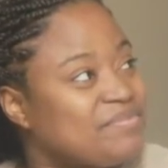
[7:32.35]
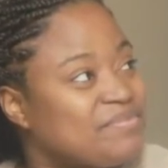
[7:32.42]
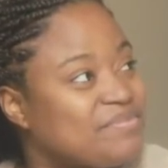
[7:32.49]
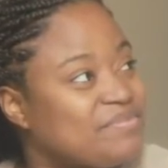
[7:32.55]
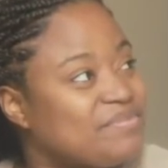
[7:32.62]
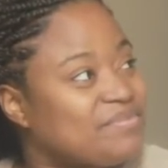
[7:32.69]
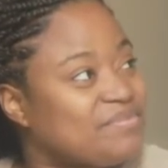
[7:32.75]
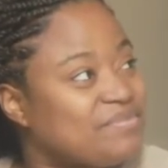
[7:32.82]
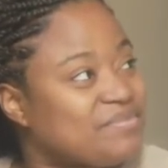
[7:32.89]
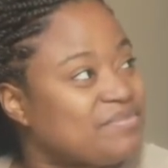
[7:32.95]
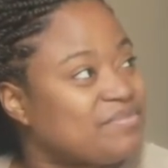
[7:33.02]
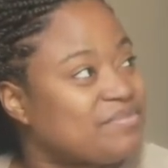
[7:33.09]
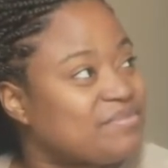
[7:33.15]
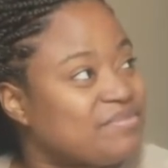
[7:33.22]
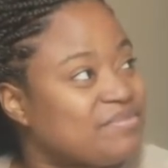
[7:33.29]

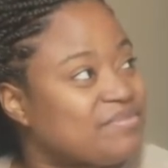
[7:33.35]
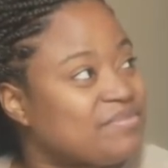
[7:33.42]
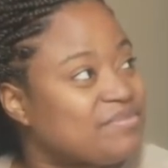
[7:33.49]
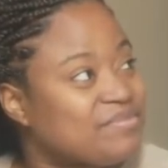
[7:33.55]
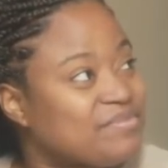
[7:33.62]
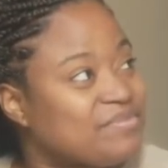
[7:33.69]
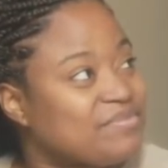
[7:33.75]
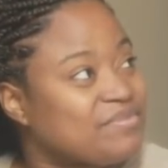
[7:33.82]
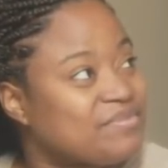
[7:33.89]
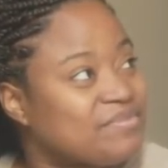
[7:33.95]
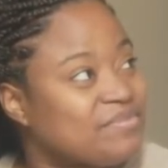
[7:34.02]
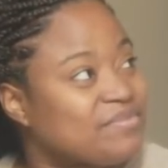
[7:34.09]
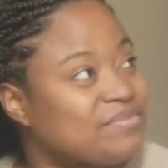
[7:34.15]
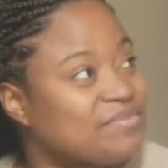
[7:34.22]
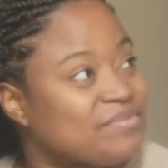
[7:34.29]

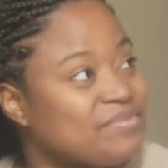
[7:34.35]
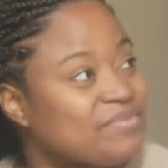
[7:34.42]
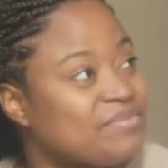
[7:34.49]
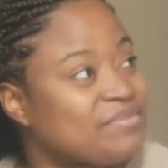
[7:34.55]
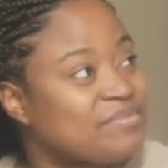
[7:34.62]
The person shown says nothing.